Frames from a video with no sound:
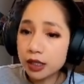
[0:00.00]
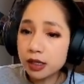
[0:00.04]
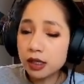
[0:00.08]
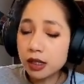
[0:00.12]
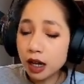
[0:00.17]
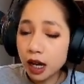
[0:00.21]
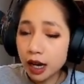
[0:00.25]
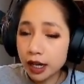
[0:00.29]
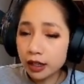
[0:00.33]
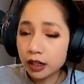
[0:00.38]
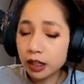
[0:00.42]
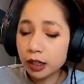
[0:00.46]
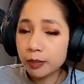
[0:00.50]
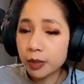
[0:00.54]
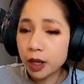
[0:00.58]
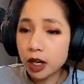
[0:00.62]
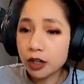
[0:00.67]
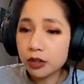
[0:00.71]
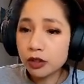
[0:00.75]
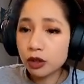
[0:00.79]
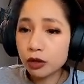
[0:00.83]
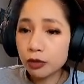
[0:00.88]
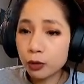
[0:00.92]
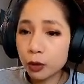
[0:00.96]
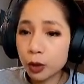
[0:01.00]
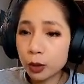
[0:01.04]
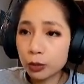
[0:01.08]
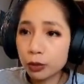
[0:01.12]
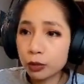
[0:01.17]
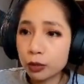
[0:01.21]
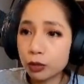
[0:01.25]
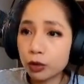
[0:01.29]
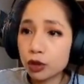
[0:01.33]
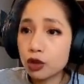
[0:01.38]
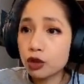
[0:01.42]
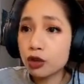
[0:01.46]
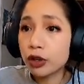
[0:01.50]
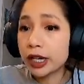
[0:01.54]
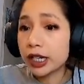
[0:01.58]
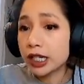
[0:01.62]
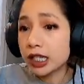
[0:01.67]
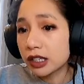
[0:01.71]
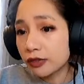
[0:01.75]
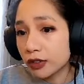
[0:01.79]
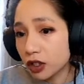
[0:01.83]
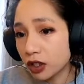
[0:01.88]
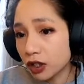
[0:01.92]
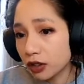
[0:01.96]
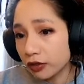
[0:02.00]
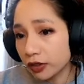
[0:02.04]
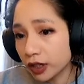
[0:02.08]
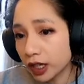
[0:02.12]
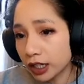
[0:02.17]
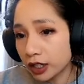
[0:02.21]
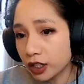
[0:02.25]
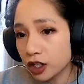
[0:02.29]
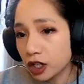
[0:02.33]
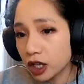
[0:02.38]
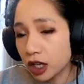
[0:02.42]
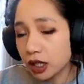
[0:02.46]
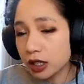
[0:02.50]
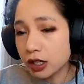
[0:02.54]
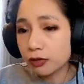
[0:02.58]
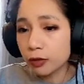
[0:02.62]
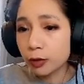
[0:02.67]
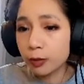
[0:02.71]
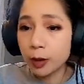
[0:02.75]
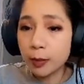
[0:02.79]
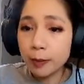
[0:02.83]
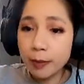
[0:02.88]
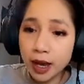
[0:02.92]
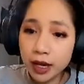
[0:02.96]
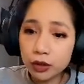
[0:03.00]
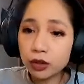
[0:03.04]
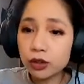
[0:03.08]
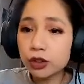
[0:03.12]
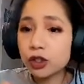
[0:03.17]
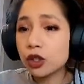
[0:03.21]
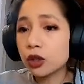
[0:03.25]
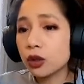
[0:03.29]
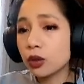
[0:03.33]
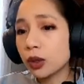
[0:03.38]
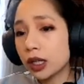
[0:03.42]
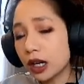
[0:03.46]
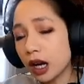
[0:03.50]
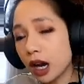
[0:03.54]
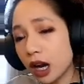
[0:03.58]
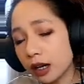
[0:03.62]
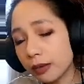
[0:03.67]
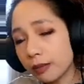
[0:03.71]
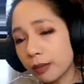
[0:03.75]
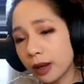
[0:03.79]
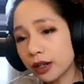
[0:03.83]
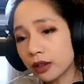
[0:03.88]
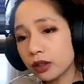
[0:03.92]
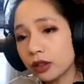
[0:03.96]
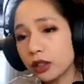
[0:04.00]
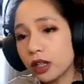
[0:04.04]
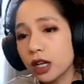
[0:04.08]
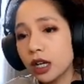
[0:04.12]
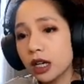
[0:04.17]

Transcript: the ionic bonds, are formed through the transfer of electrons from a metal to a nonmetal